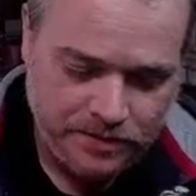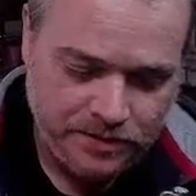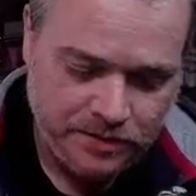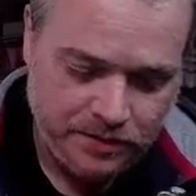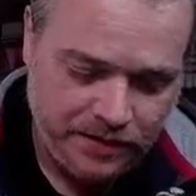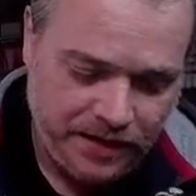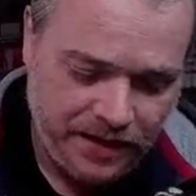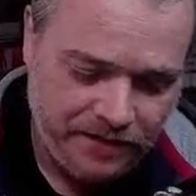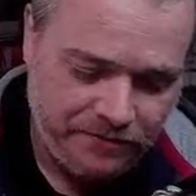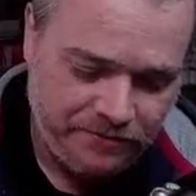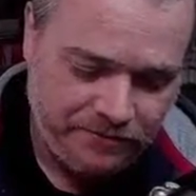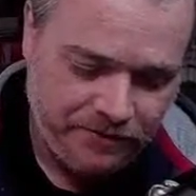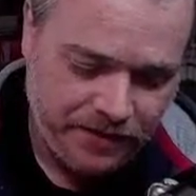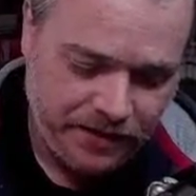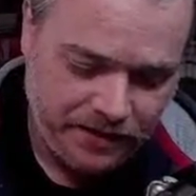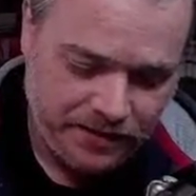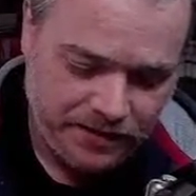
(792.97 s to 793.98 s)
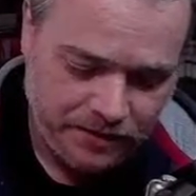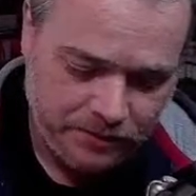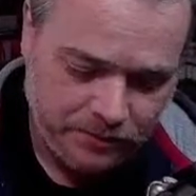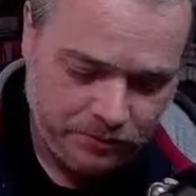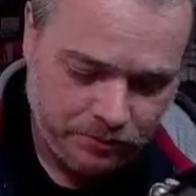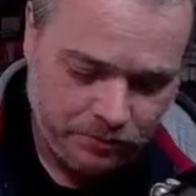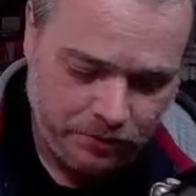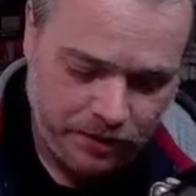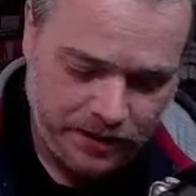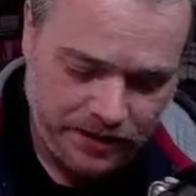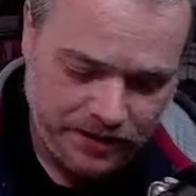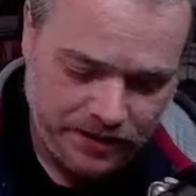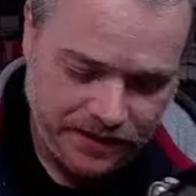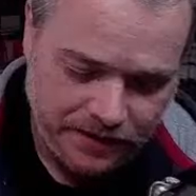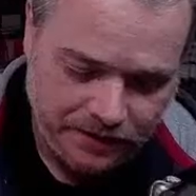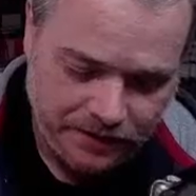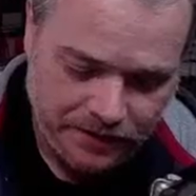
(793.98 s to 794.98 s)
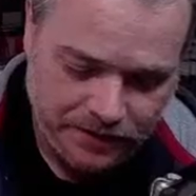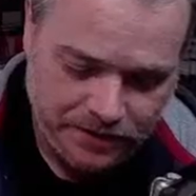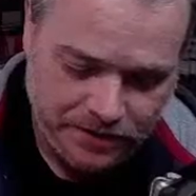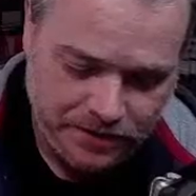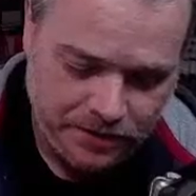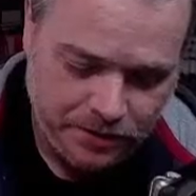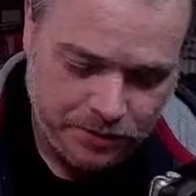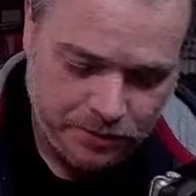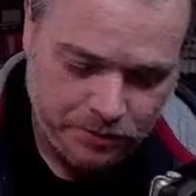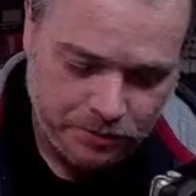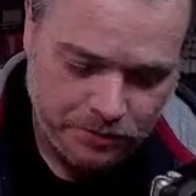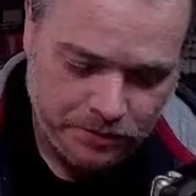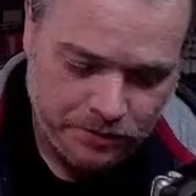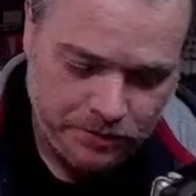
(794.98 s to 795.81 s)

So they fit right down into